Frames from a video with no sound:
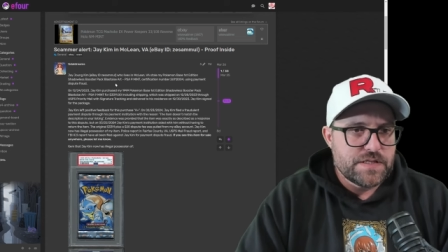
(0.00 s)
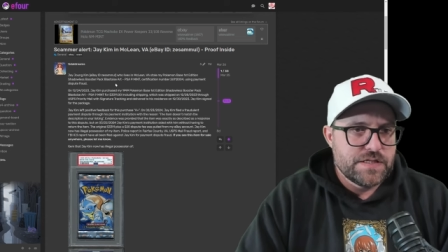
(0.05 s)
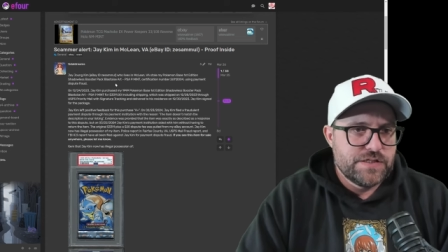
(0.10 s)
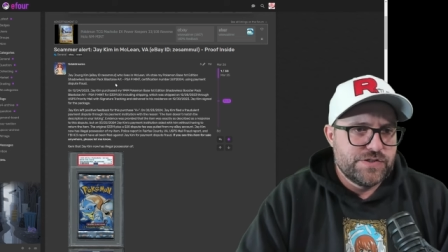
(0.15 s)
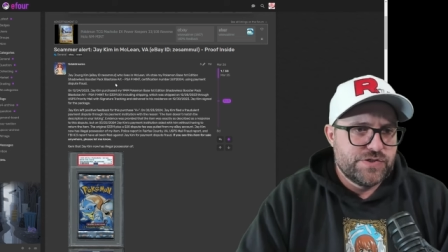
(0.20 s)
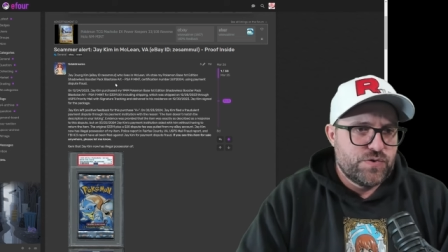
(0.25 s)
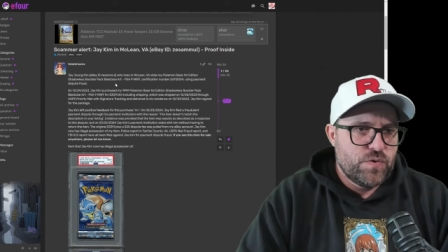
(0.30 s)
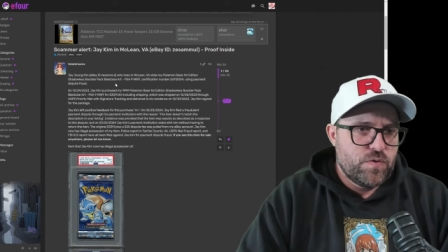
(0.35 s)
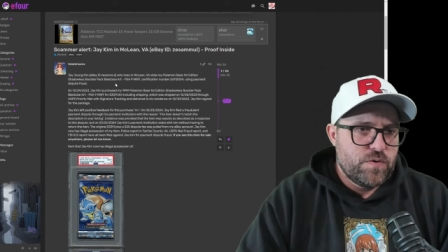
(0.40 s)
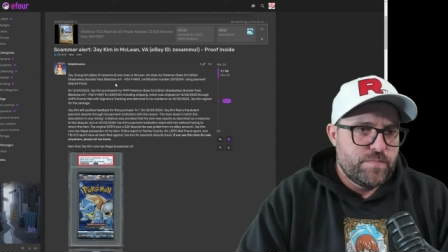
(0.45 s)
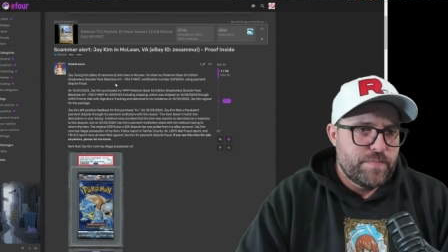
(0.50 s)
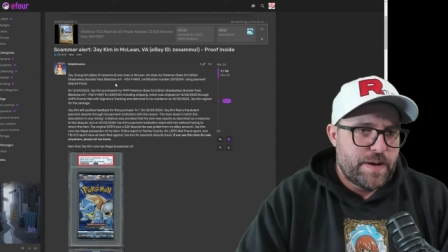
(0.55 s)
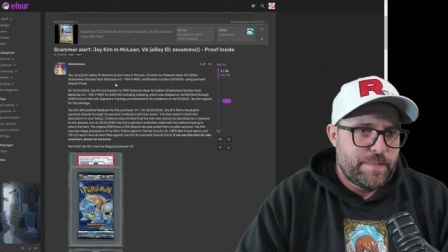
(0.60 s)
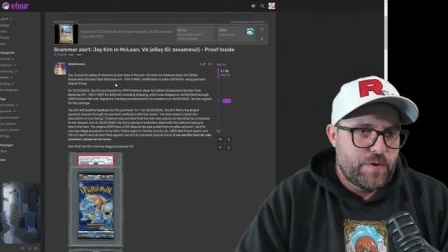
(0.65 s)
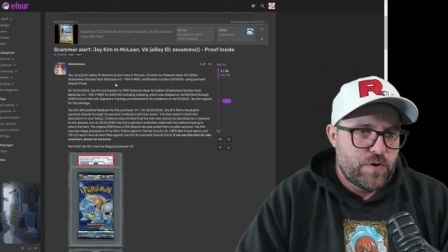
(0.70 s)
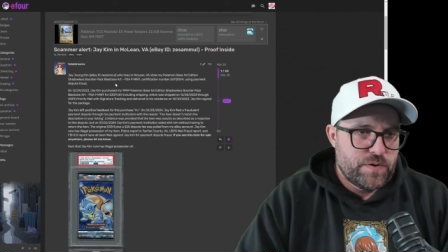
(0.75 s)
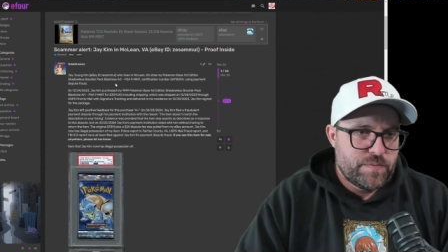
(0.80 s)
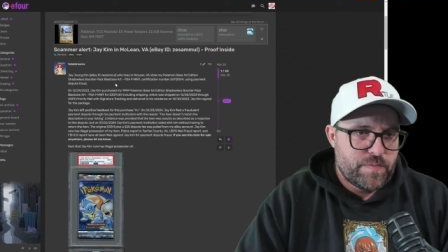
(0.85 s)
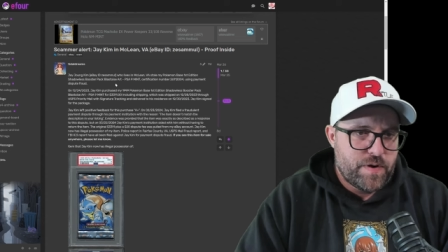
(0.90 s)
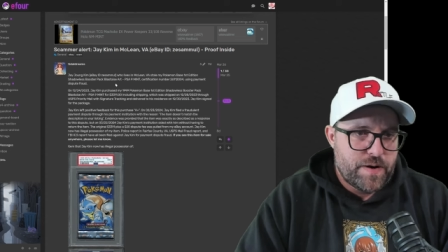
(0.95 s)
stole my
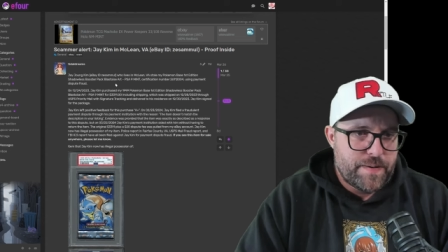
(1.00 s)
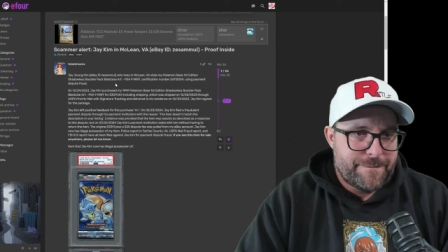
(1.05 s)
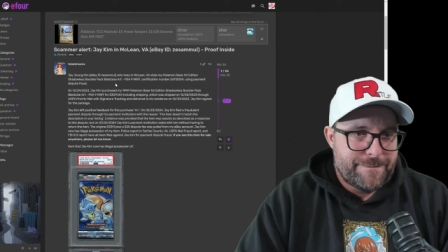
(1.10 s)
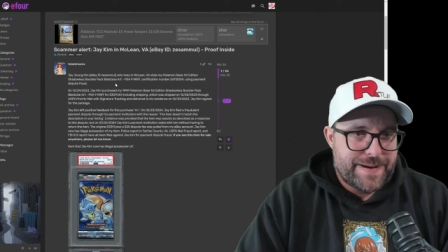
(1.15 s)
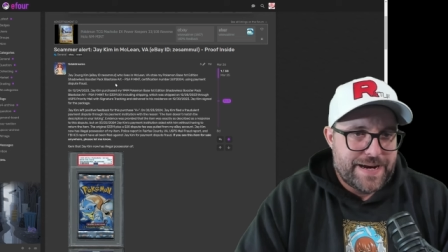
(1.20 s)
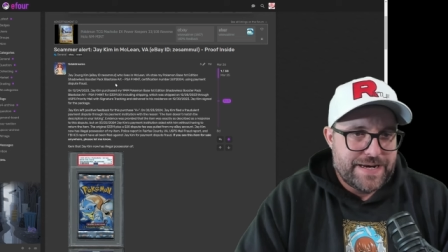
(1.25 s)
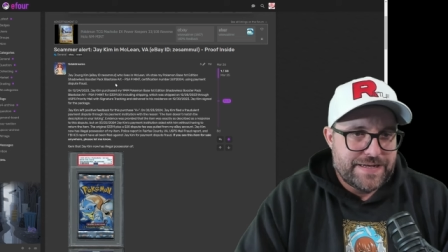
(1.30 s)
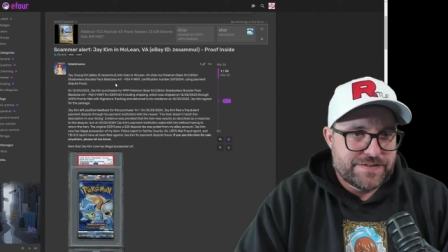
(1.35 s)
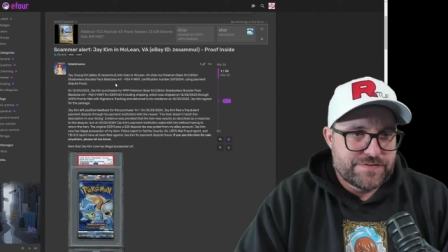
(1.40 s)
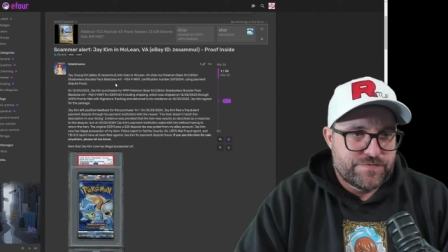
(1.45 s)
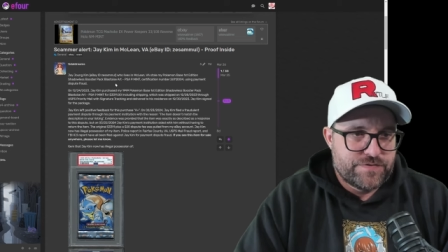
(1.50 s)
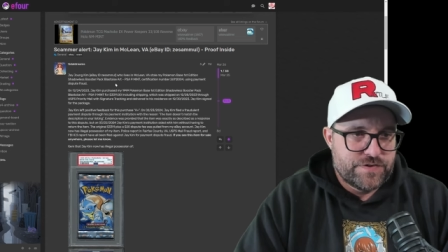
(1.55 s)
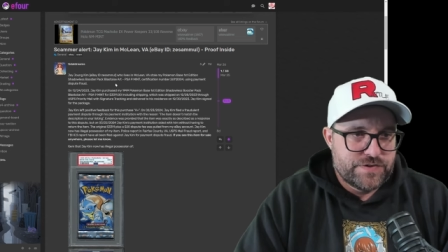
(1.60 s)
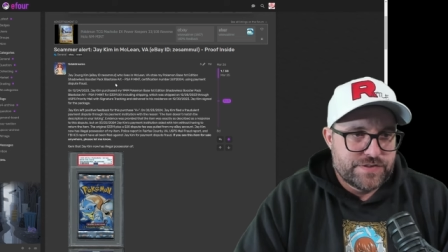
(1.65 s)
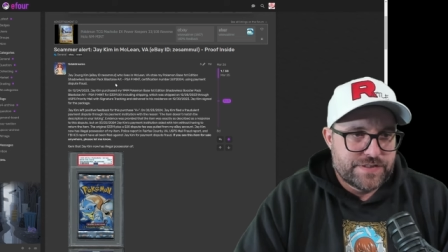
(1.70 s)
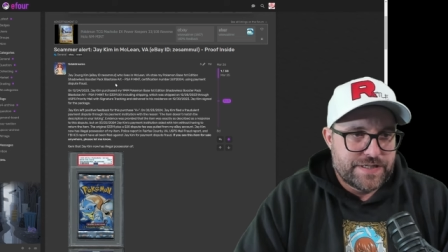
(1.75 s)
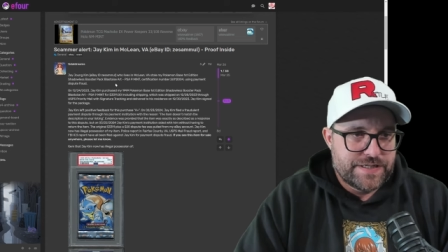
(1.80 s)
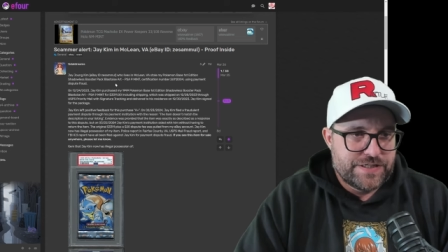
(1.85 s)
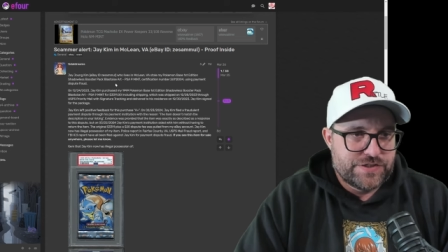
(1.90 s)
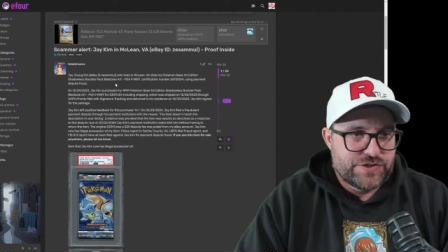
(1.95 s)
Pokemon base
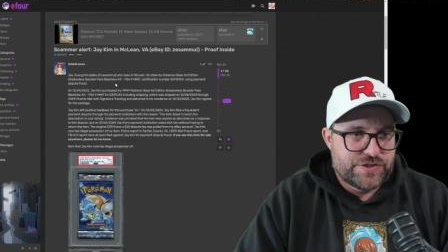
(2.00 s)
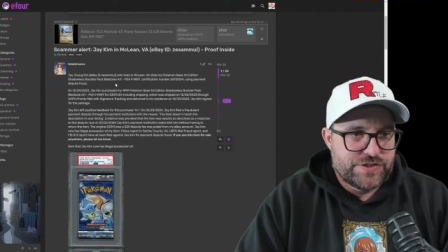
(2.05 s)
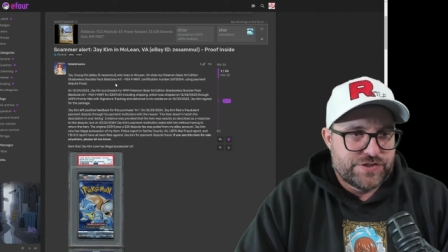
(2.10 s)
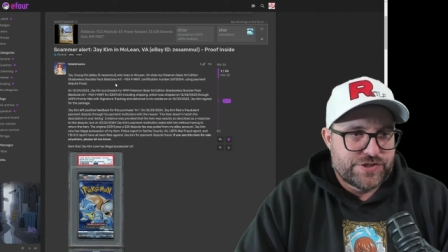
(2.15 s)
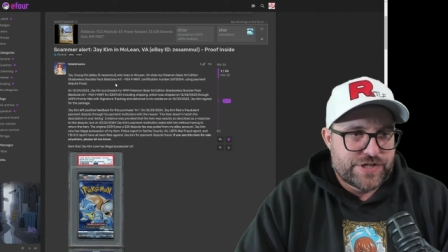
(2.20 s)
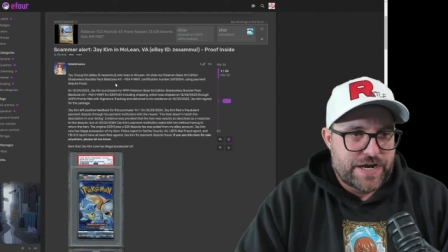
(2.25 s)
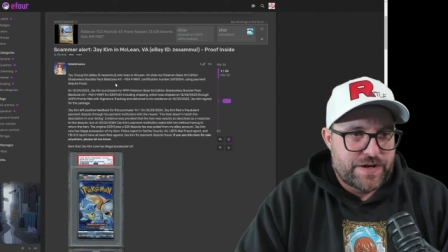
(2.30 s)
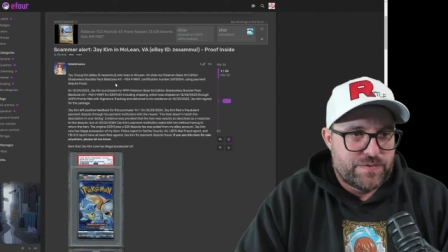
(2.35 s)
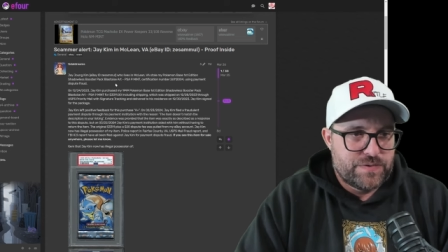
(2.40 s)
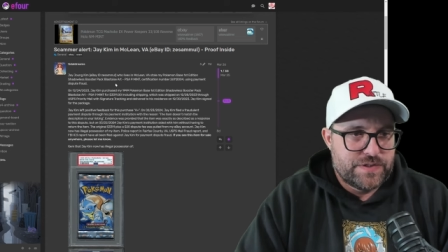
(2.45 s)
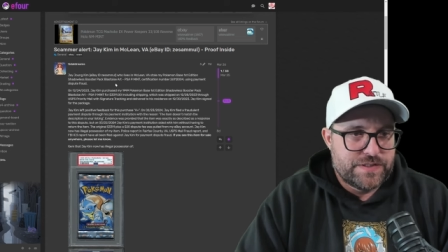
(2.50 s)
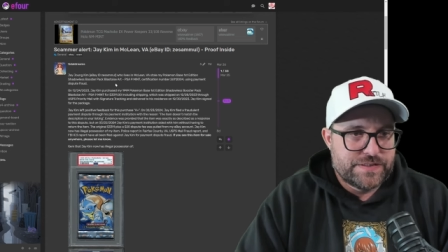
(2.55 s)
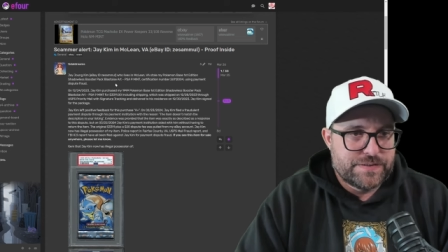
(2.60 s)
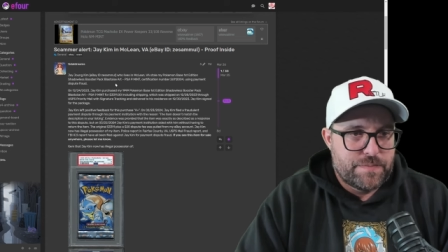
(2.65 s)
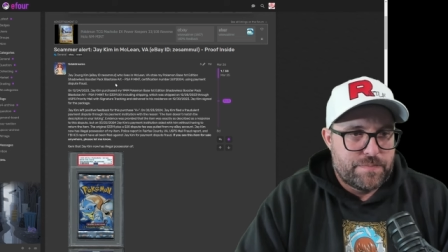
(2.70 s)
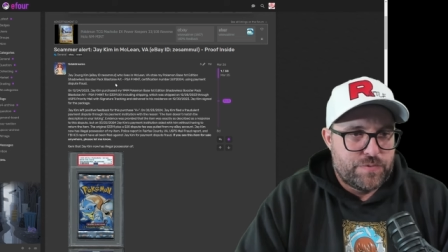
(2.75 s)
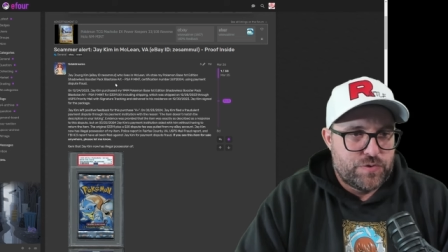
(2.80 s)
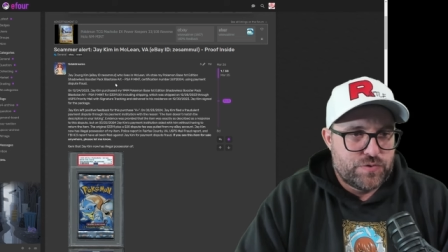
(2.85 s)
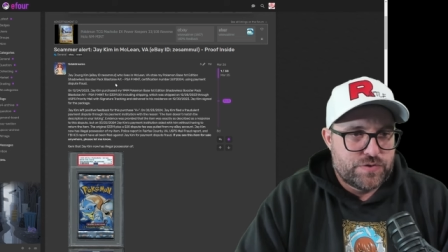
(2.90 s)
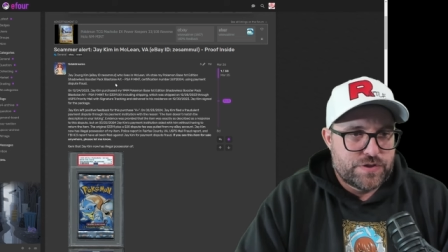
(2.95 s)
first edition Shadowless
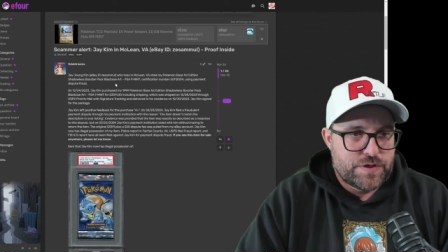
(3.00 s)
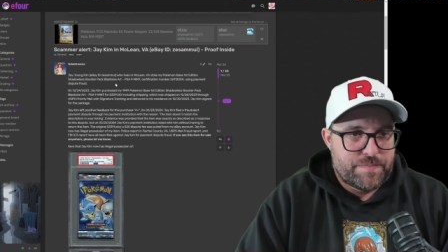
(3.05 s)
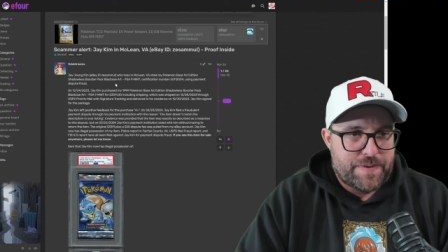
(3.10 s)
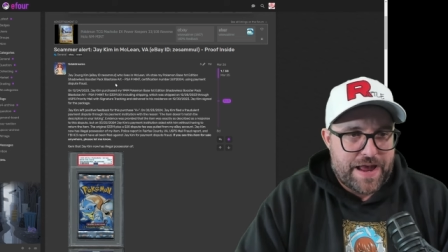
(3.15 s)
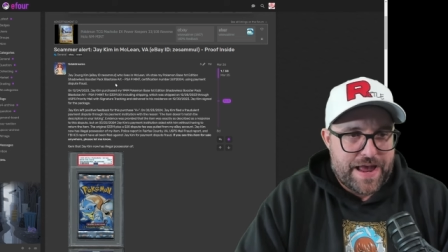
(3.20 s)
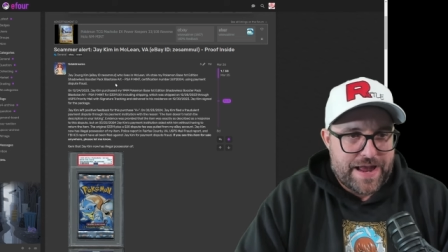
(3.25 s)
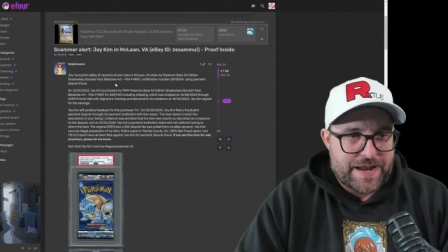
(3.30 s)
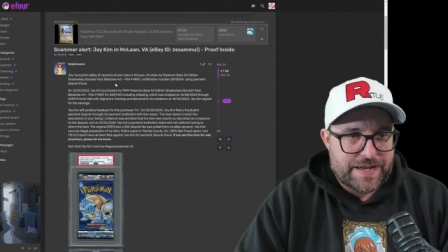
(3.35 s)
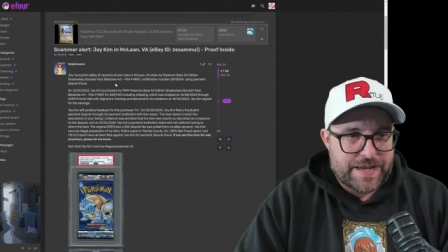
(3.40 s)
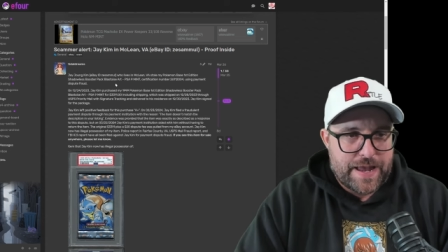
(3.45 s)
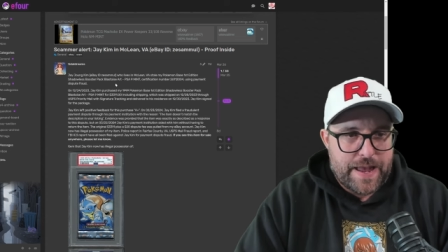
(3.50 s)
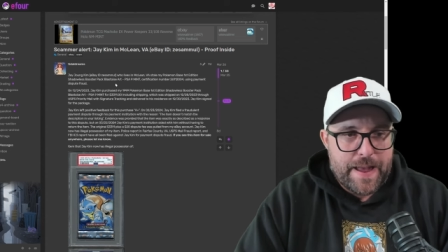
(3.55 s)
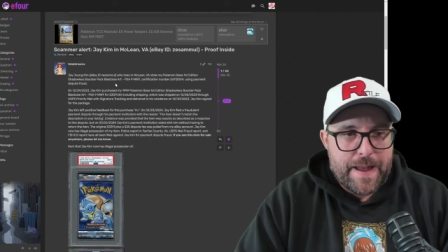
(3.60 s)
booster pack,